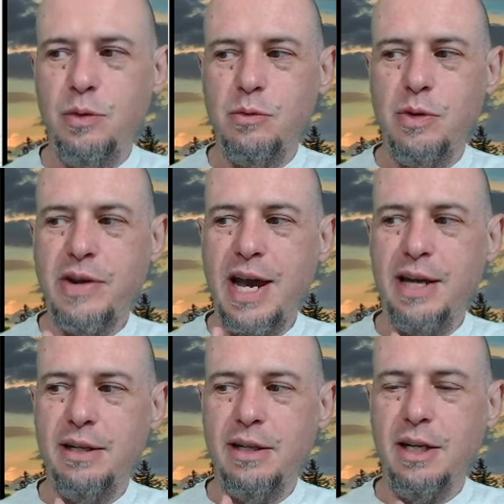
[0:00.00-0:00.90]
We've
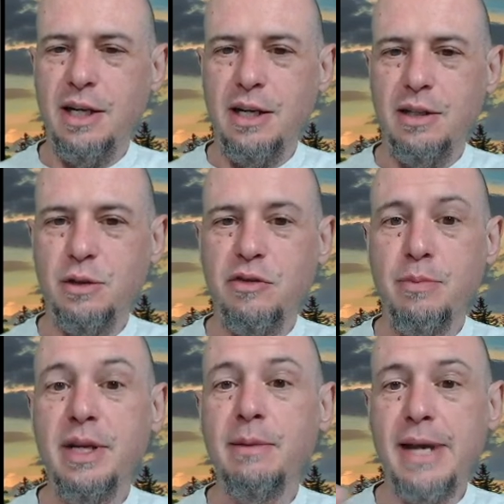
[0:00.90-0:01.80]
got a, a sort of a
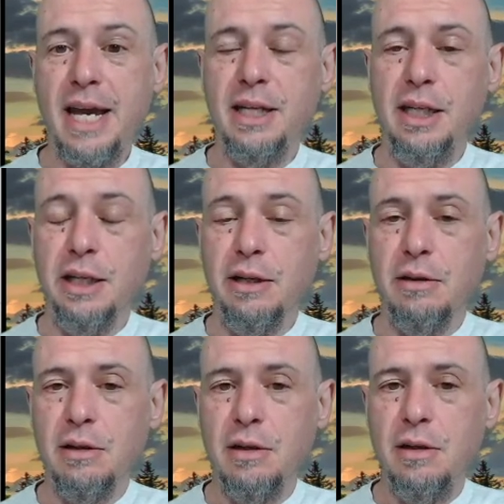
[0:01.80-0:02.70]
middleman here,
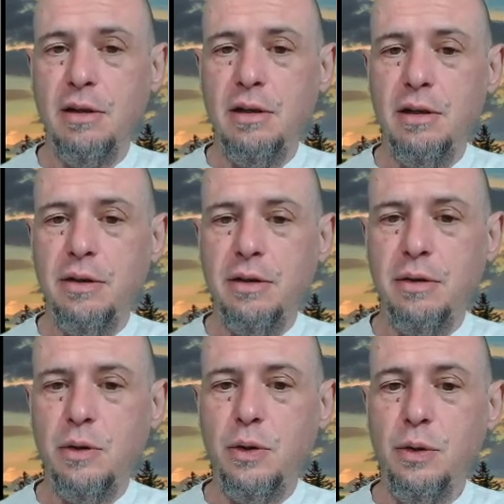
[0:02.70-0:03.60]

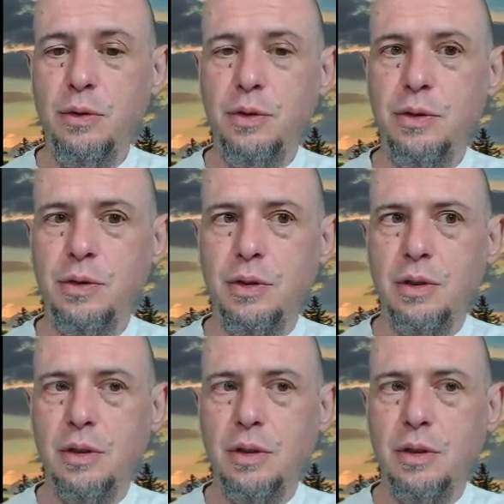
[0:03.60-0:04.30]
who's